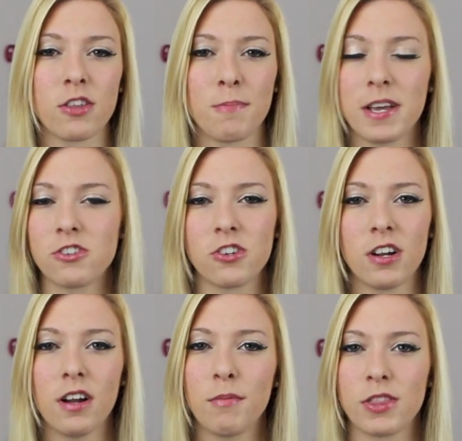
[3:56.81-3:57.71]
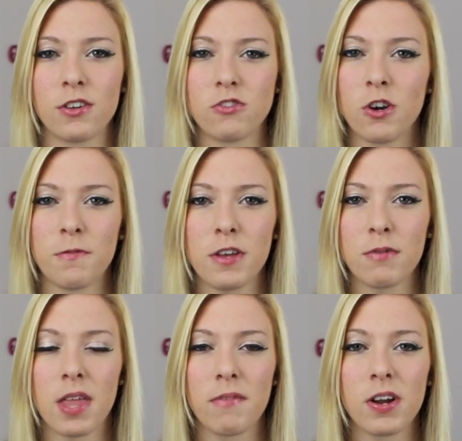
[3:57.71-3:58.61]
their picture with their trophy or
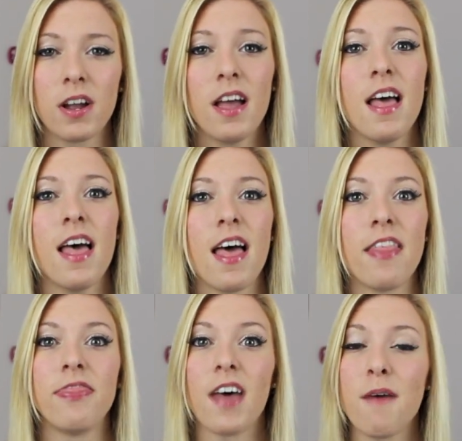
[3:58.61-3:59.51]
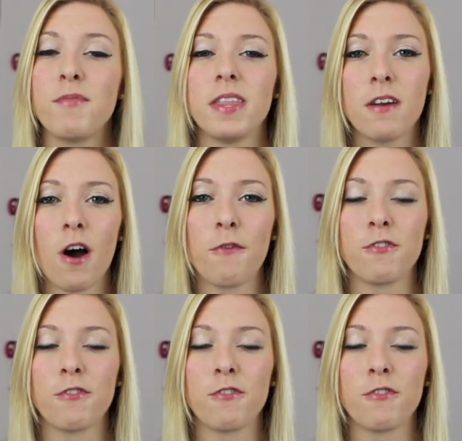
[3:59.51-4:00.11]
whatever, and then when they call